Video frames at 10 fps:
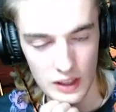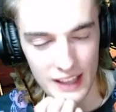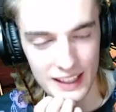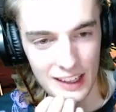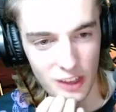
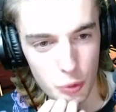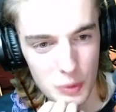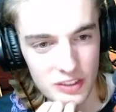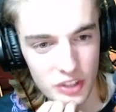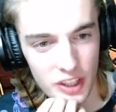I gained
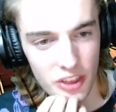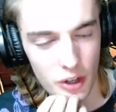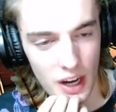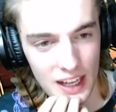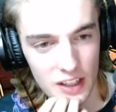3 teeth,
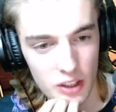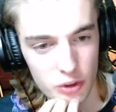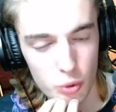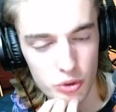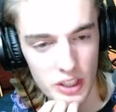or I gained
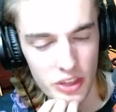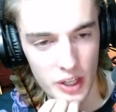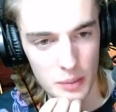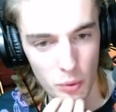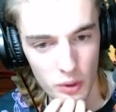2 teeth
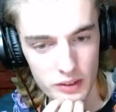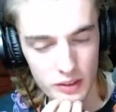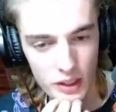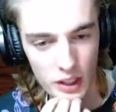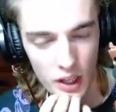there, boys.
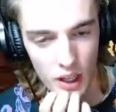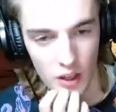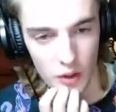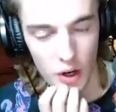Another